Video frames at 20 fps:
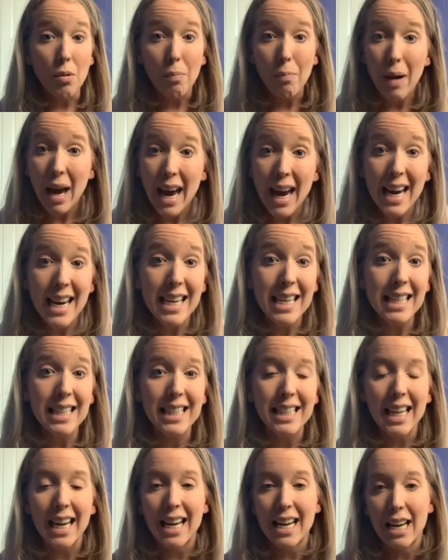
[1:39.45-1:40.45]

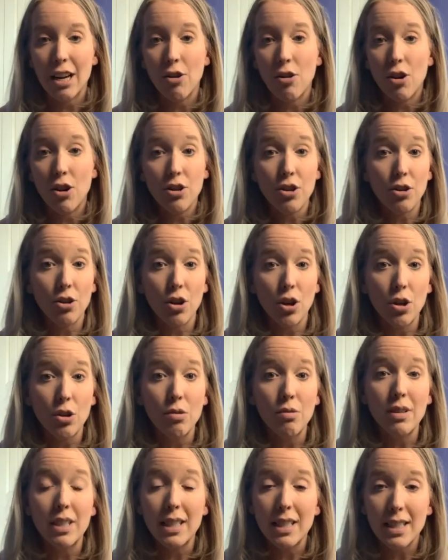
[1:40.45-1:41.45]
pace and on your
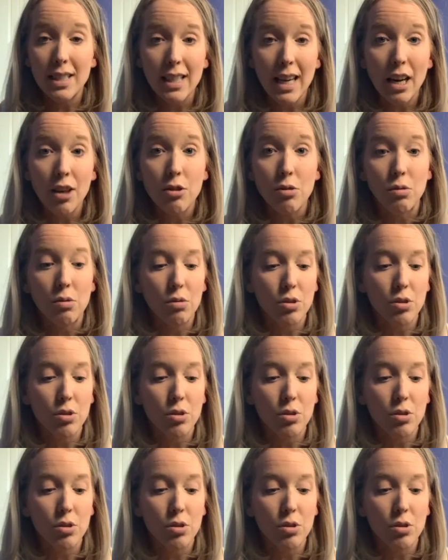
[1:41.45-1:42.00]
own schedule.